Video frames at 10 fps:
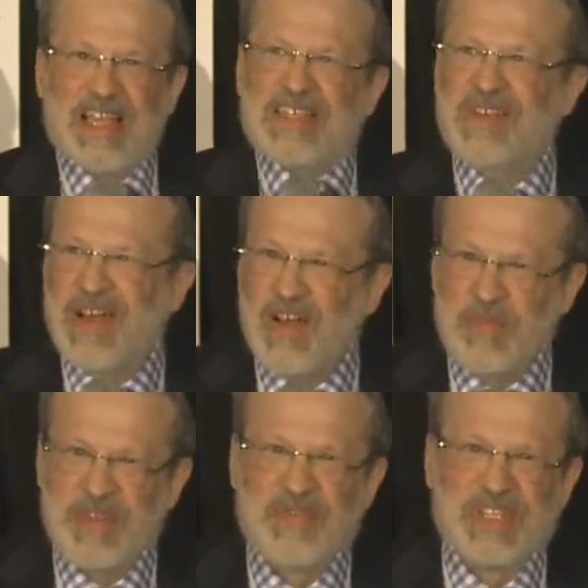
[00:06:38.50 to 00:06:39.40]
So I
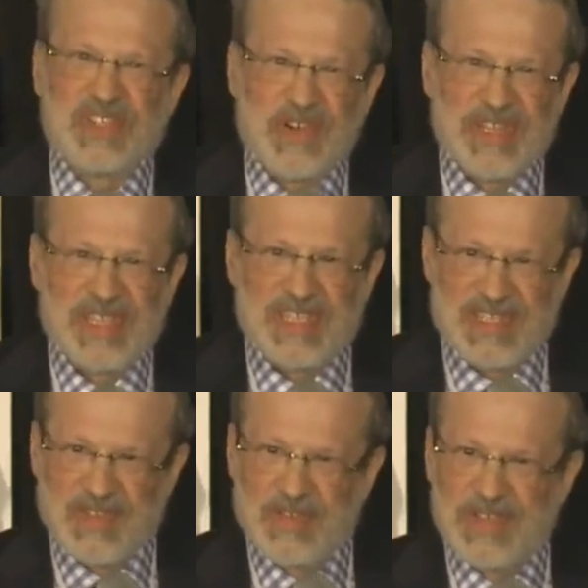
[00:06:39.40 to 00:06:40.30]
hope you've enjoyed these
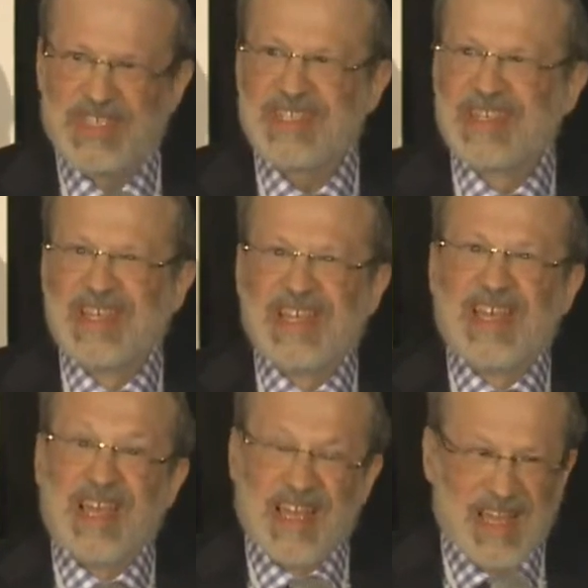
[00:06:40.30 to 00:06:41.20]
stories.
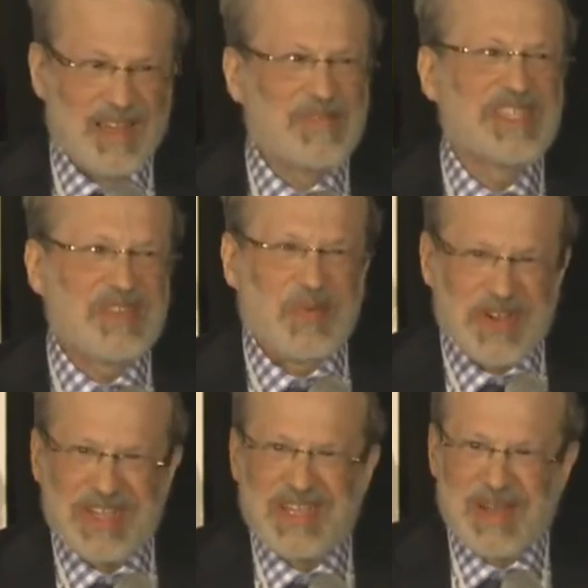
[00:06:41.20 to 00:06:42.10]
And I'm still
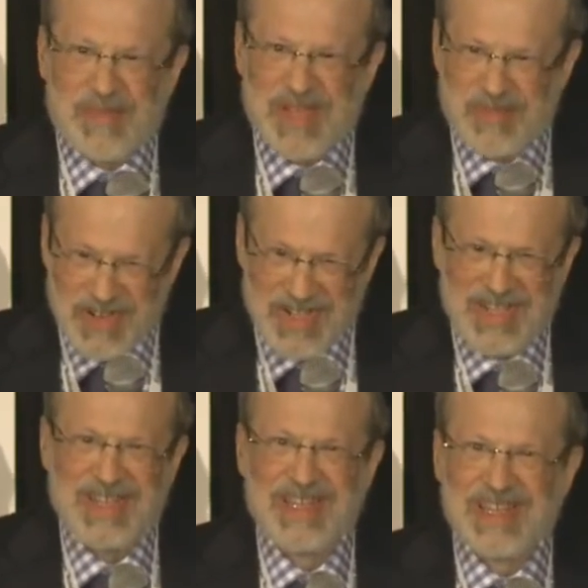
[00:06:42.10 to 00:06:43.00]
working on my book.
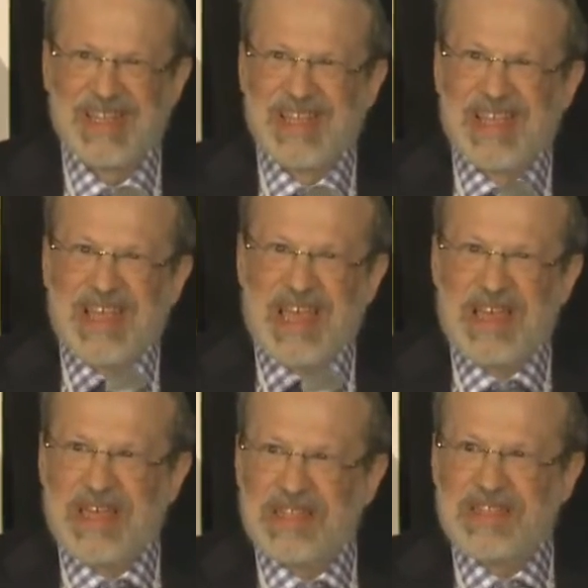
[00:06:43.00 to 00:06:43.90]

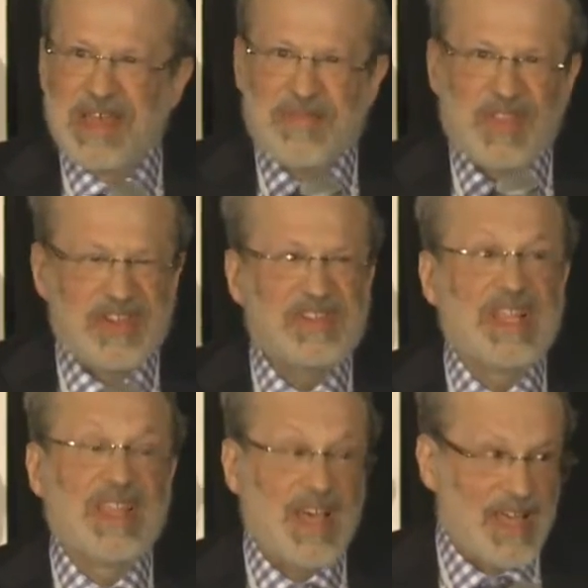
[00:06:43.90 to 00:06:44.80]
And I've learned a
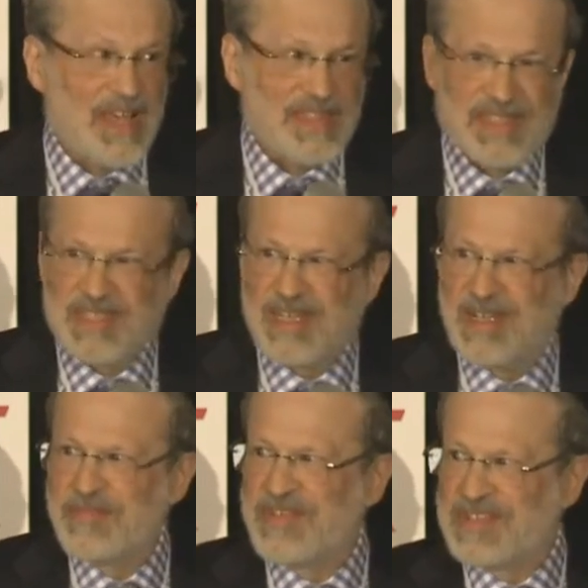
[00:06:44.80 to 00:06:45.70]
lot at this
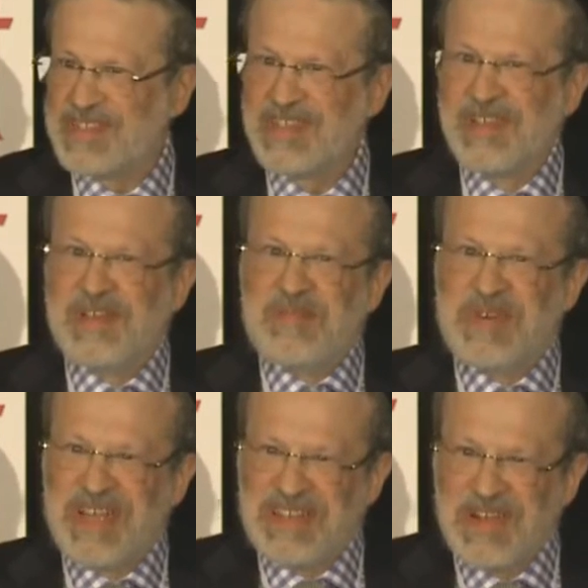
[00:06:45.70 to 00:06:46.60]
conference.
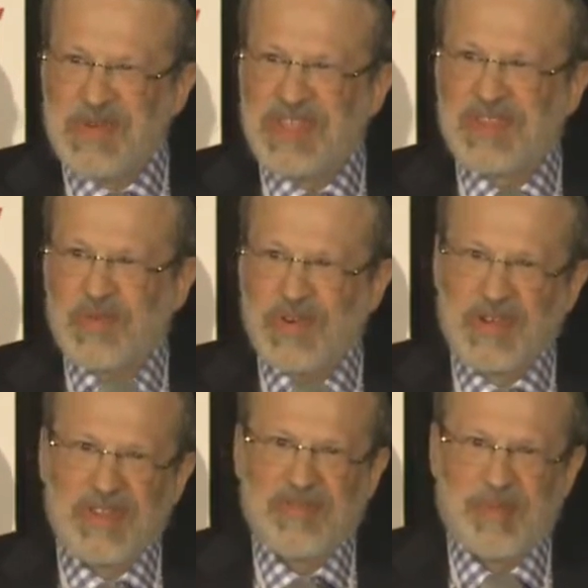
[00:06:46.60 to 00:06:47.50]
But I know that the
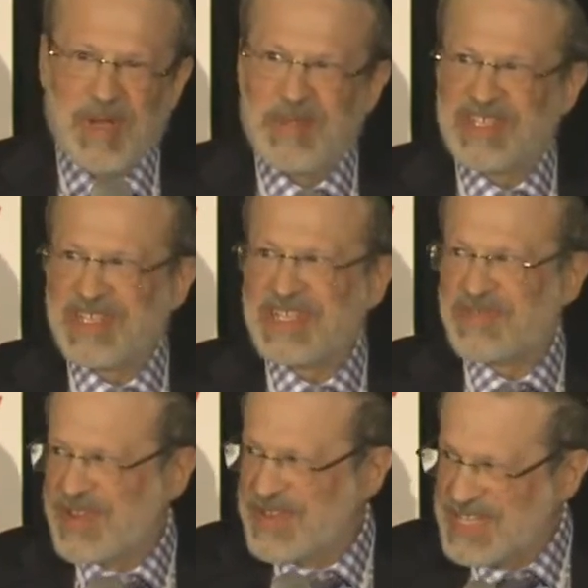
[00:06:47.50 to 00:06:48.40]
world of publishing is
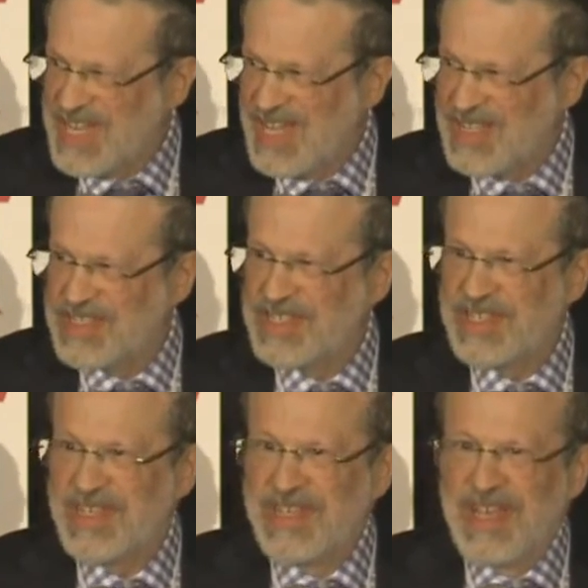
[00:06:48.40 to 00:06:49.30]
very
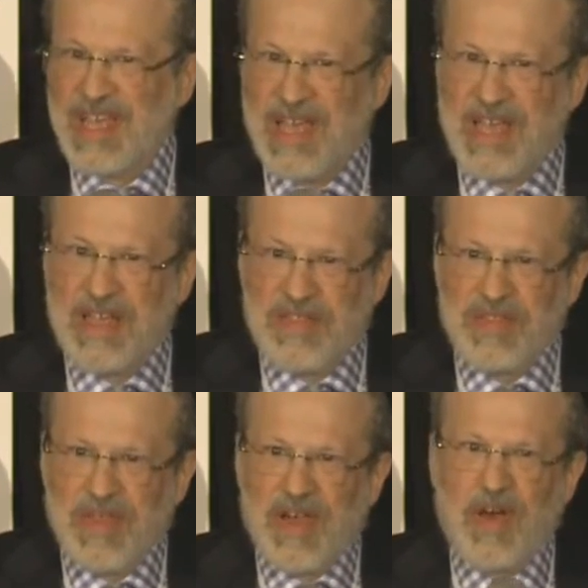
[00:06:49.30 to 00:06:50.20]
challenging,
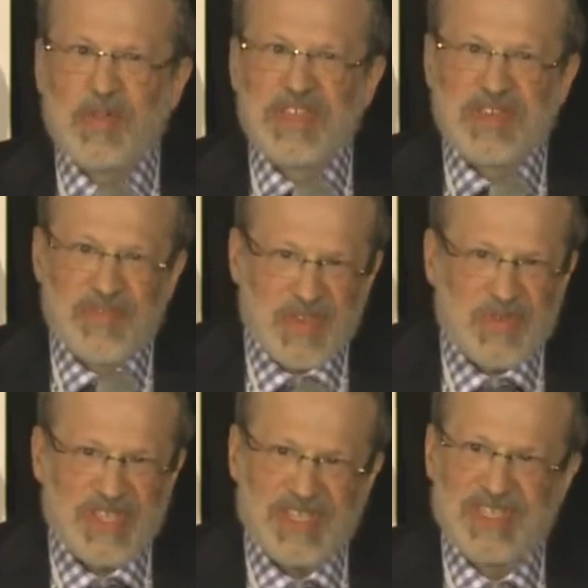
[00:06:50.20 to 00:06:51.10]
and only a few
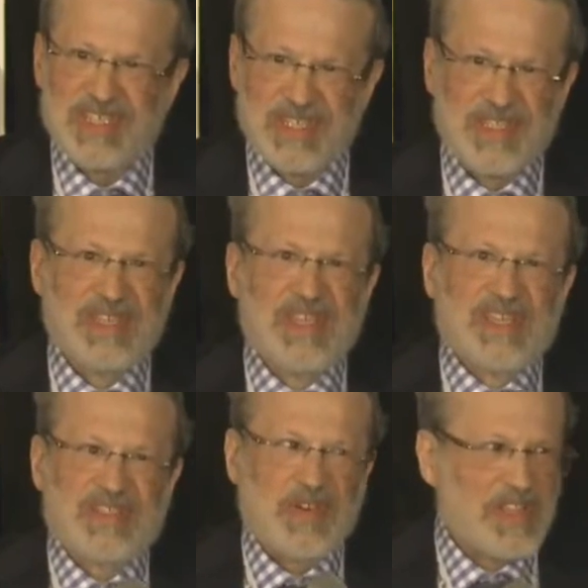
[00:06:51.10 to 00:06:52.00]
succeed.
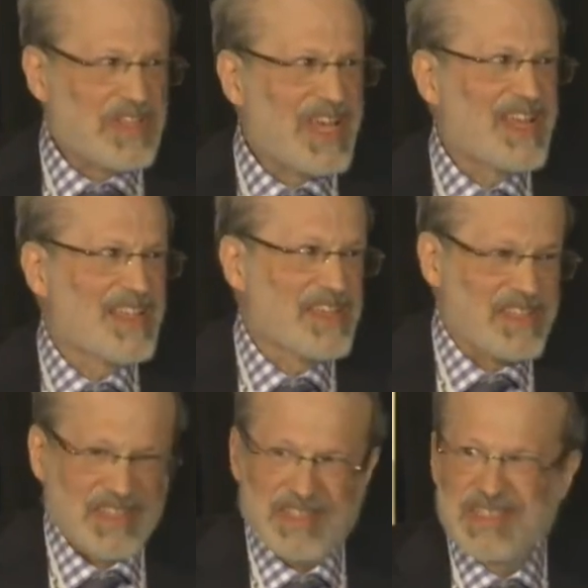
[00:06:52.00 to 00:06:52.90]
So I look at it like
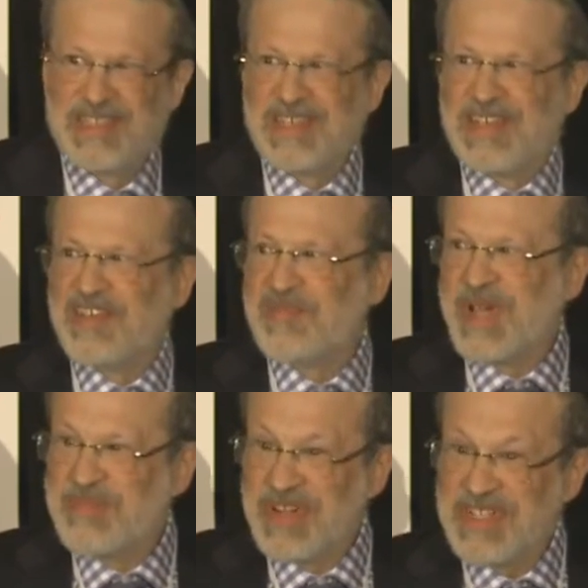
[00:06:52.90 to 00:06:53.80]
this. If
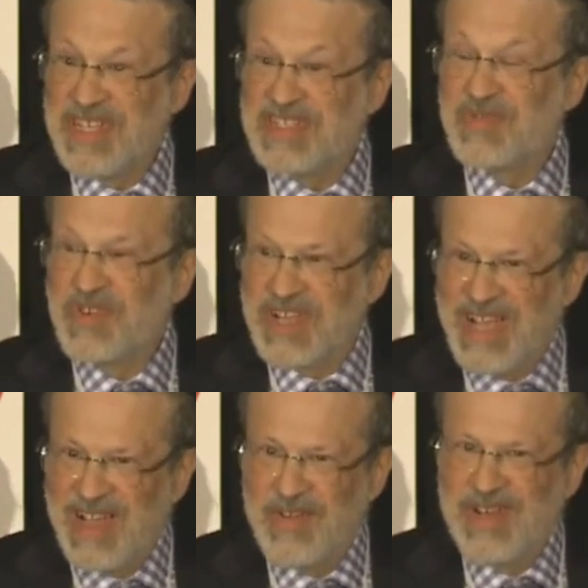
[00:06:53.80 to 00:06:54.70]
my book doesn't work
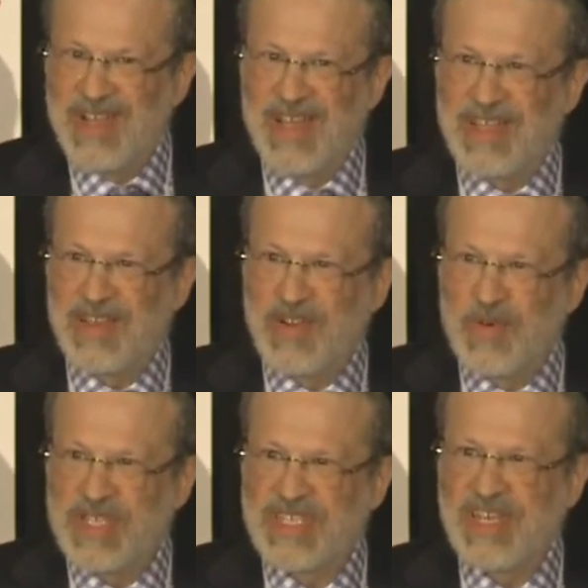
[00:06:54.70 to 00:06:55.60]
out, I can
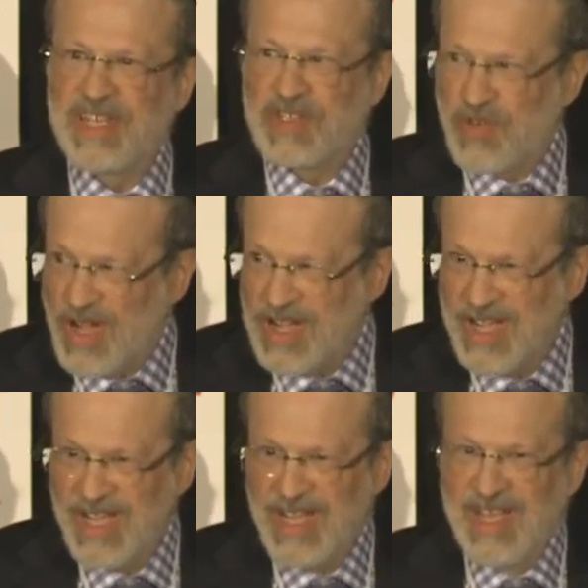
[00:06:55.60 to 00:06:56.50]
always get a truck,
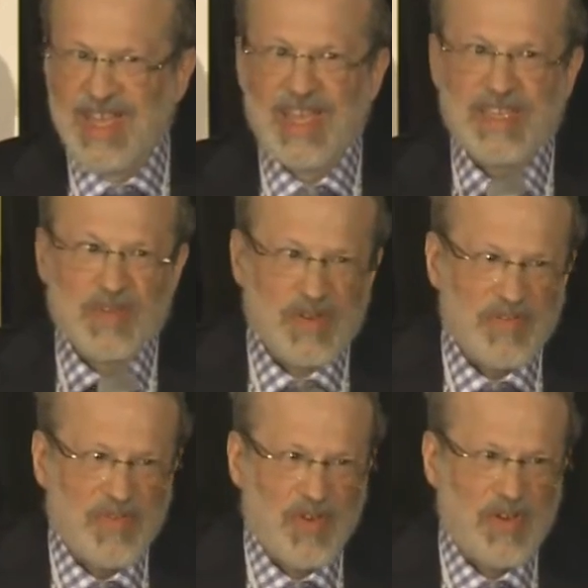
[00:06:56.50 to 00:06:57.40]
a
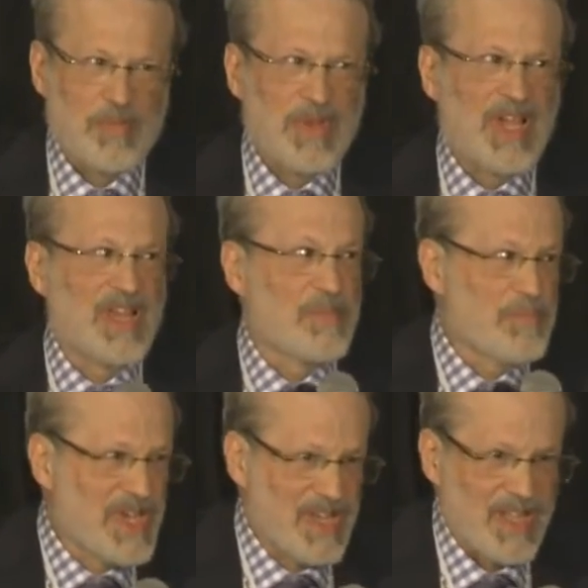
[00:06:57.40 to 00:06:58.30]
uniform, and a
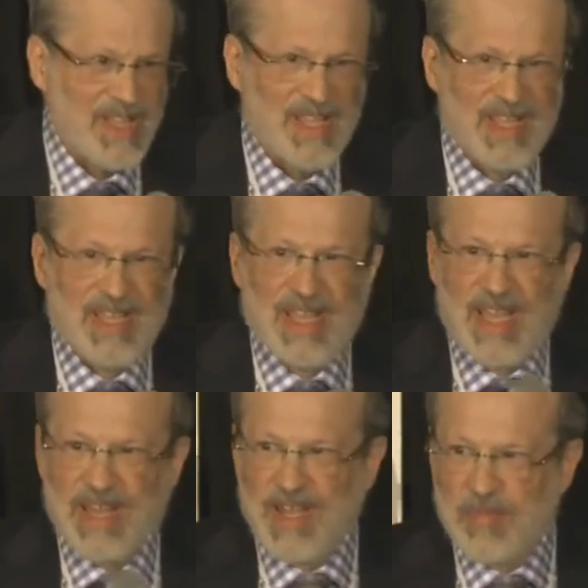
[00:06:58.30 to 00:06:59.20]
bell,
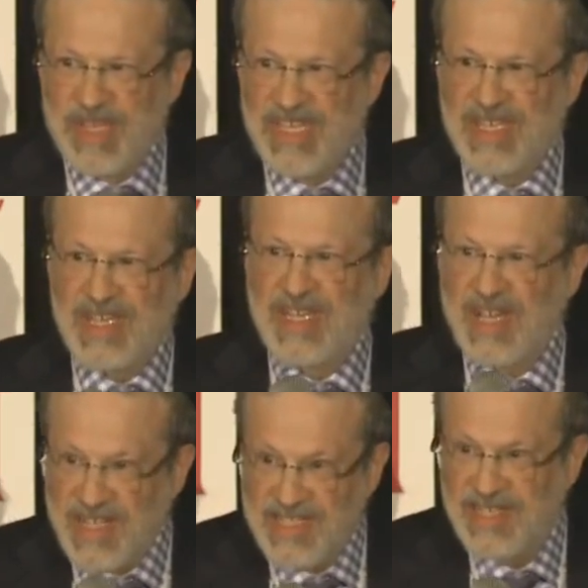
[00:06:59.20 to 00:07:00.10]
and I'll be the
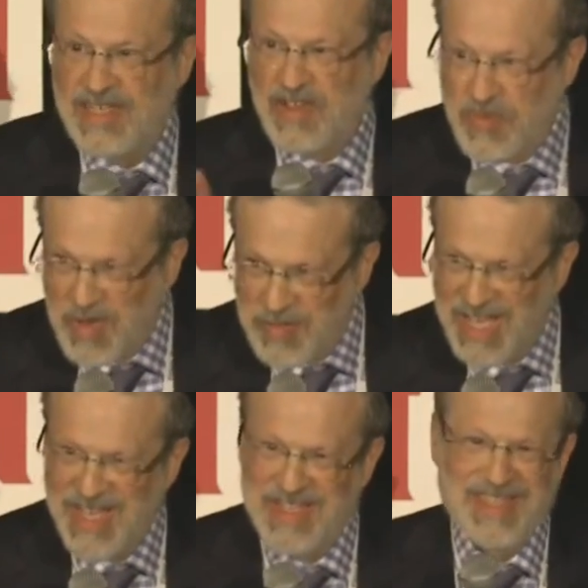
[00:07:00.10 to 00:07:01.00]
gut humor
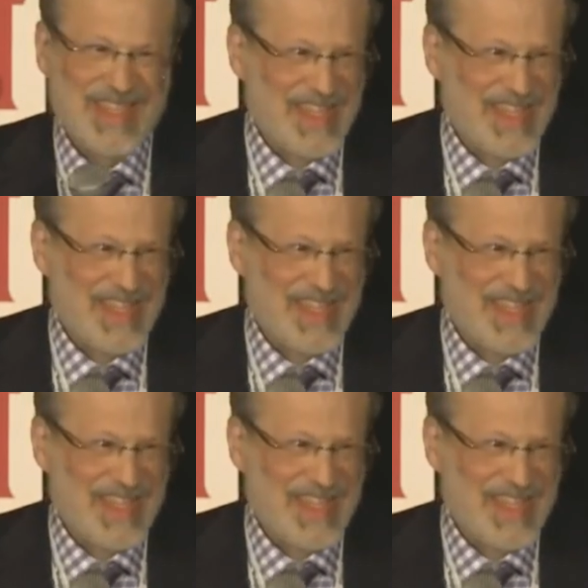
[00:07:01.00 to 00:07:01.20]
man.